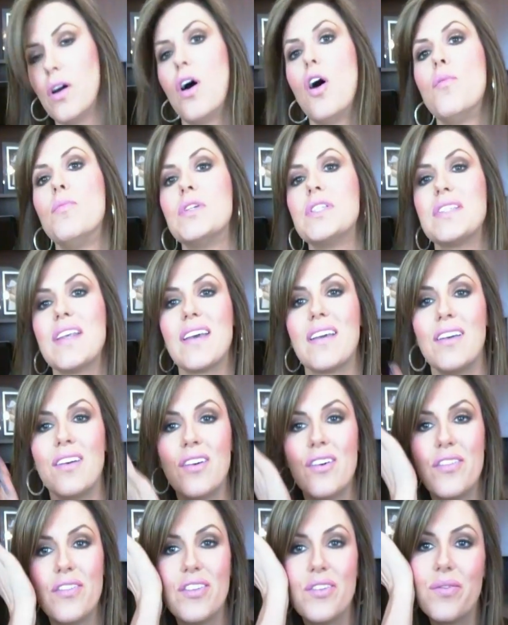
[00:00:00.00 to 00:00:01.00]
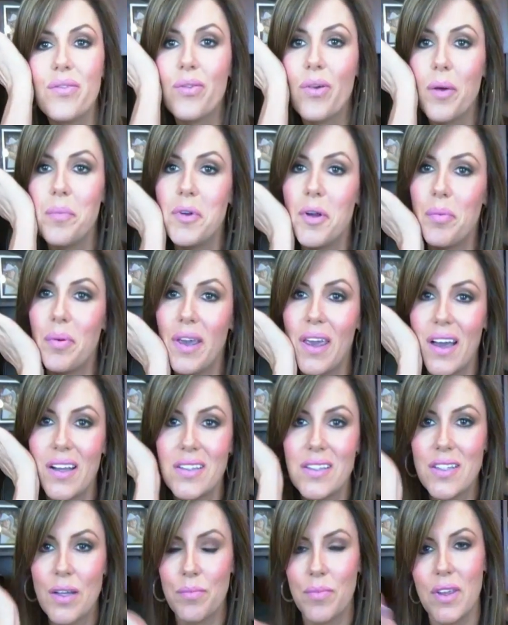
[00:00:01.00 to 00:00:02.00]
almost like if you've rubbed up
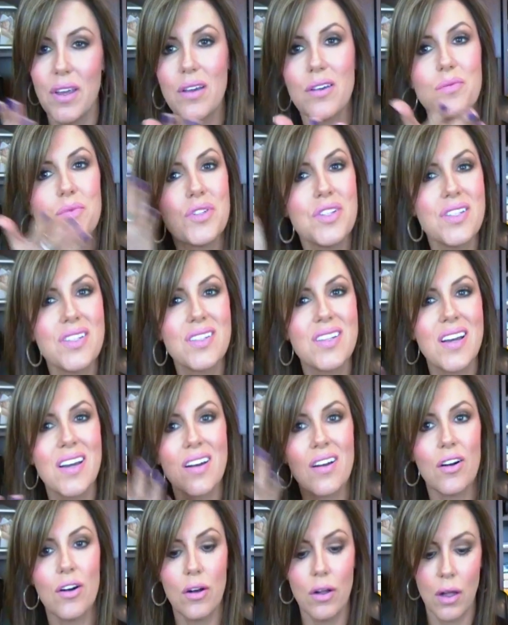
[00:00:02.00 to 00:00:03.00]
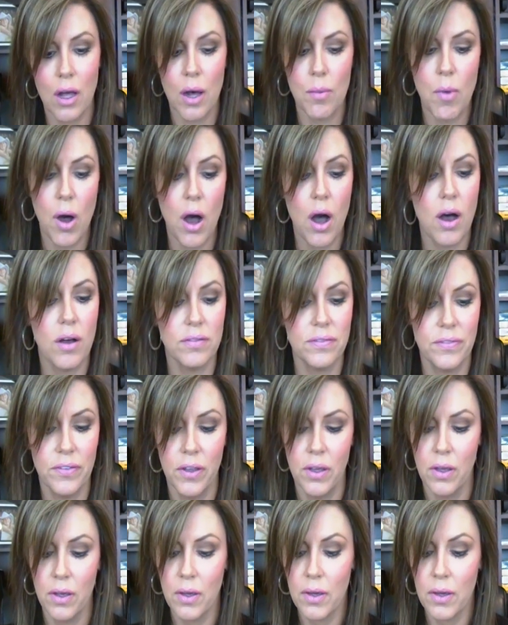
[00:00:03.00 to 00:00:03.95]
against something, it will just kind of all come off.